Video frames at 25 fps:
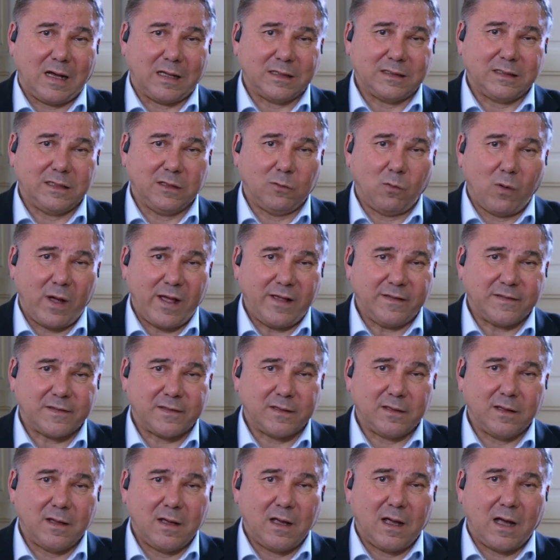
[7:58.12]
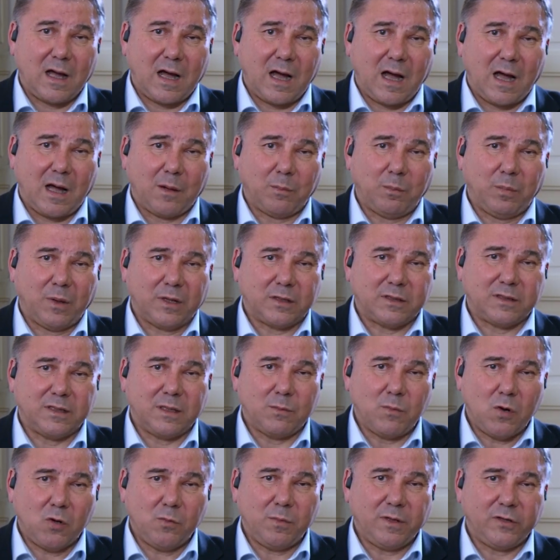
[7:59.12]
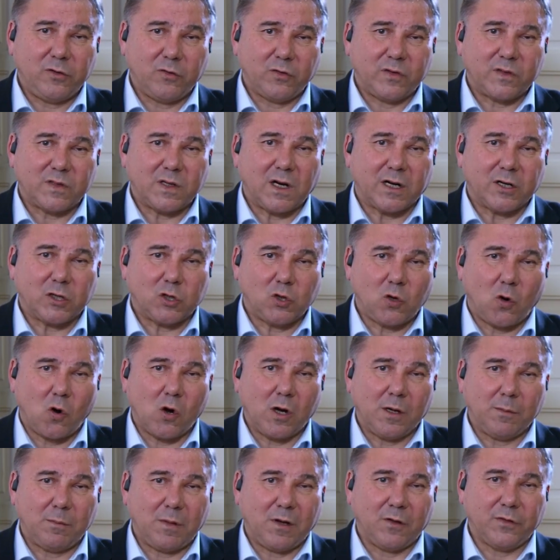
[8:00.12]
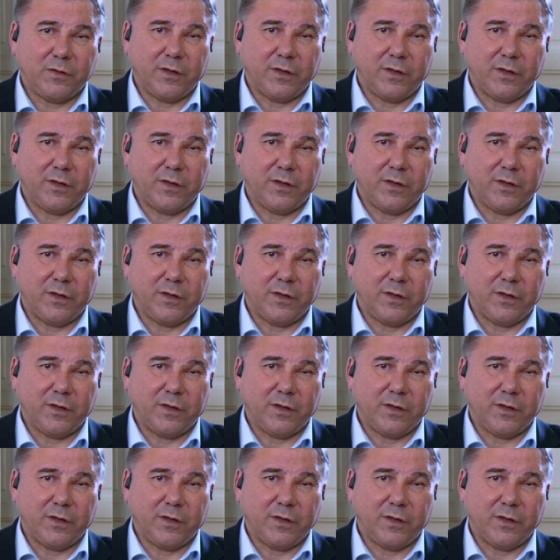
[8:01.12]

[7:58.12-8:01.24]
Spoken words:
the West. But the moment you start talk about